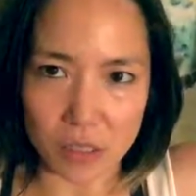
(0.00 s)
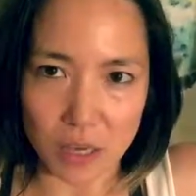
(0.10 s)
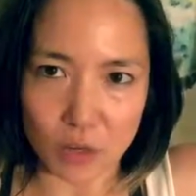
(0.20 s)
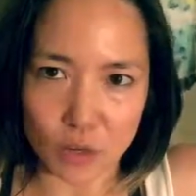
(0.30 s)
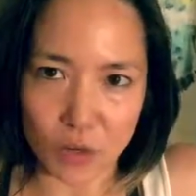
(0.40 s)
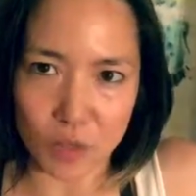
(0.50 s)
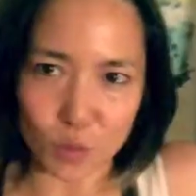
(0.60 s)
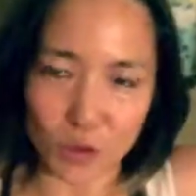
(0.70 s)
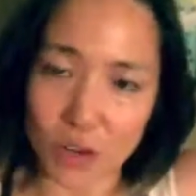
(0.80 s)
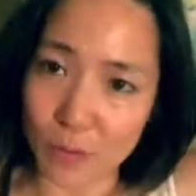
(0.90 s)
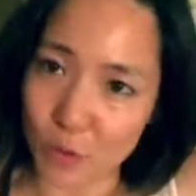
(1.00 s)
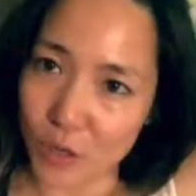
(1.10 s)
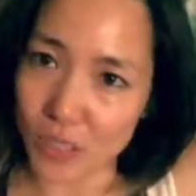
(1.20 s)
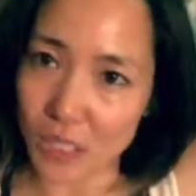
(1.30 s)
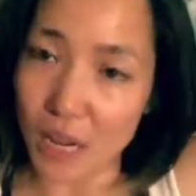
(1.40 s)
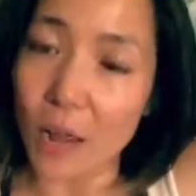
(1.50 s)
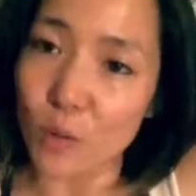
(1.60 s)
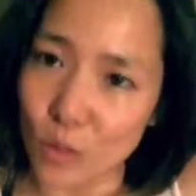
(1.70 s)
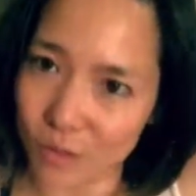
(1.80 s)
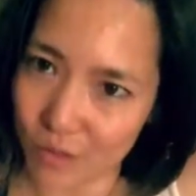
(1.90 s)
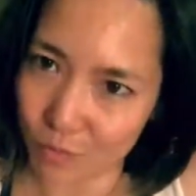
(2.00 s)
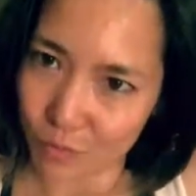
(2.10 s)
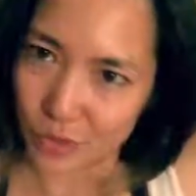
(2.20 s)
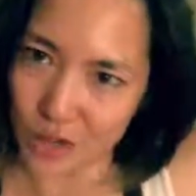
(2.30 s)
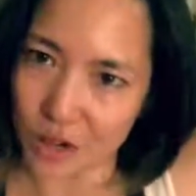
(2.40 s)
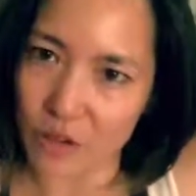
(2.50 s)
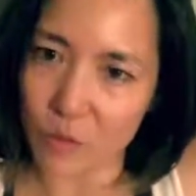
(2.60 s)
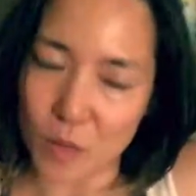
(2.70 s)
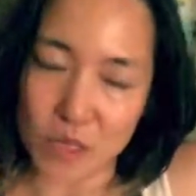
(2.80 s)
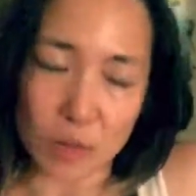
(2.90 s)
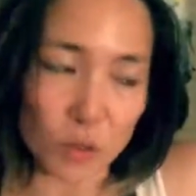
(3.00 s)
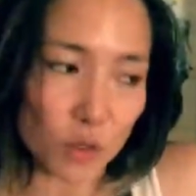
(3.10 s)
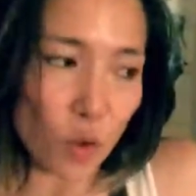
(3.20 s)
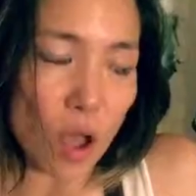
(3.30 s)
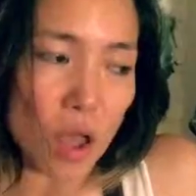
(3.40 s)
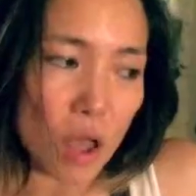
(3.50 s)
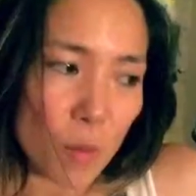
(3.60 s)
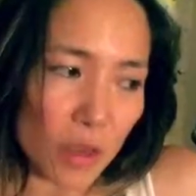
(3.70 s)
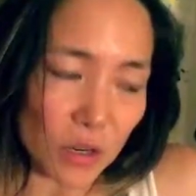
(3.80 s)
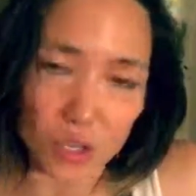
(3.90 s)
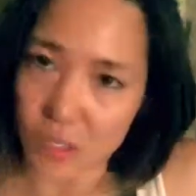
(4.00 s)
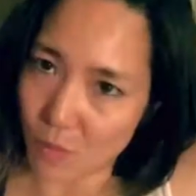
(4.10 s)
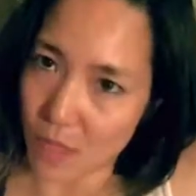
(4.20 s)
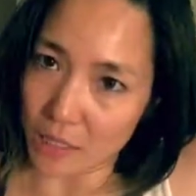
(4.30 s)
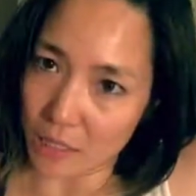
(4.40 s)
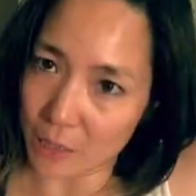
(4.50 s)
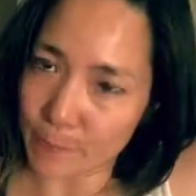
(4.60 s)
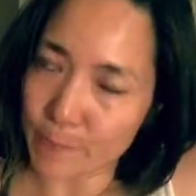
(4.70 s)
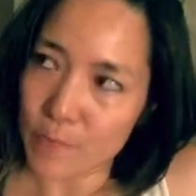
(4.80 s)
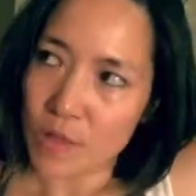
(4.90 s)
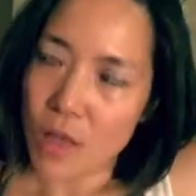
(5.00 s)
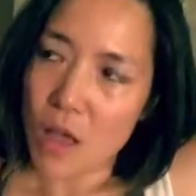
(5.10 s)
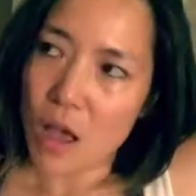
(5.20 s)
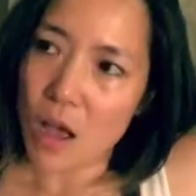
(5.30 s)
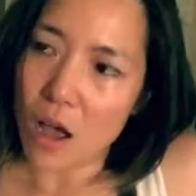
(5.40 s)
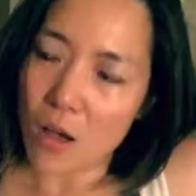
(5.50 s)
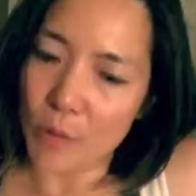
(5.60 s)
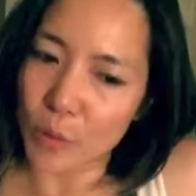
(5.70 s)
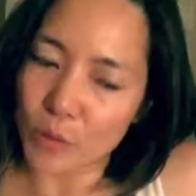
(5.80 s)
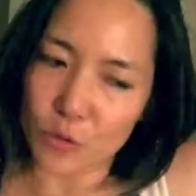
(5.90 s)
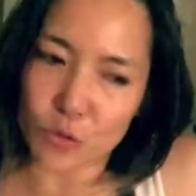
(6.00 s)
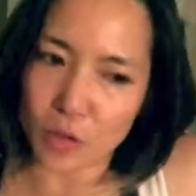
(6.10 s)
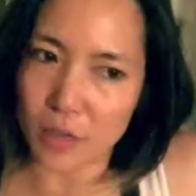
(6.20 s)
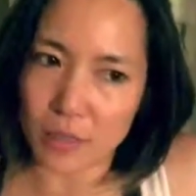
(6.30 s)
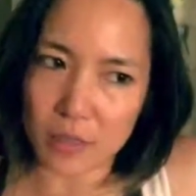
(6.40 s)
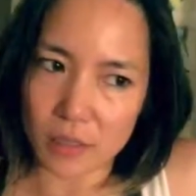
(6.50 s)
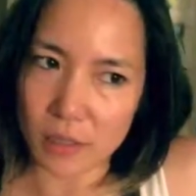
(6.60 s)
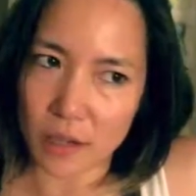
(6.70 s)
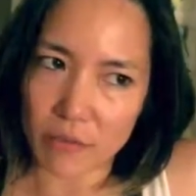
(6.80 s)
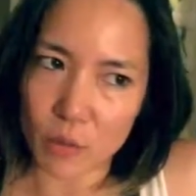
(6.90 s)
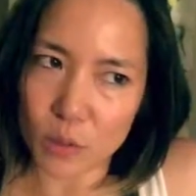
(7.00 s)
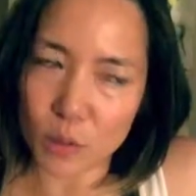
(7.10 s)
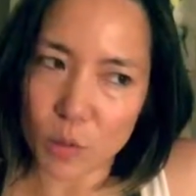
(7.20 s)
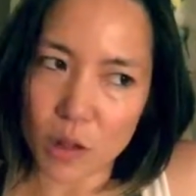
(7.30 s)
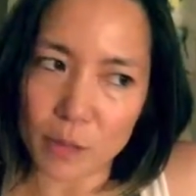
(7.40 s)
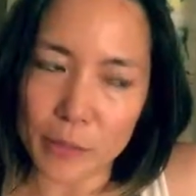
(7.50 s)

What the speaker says: I do trades with her. Her name's Kristen. I will put her information up too because she's amazing. And we do trades like every once in a while.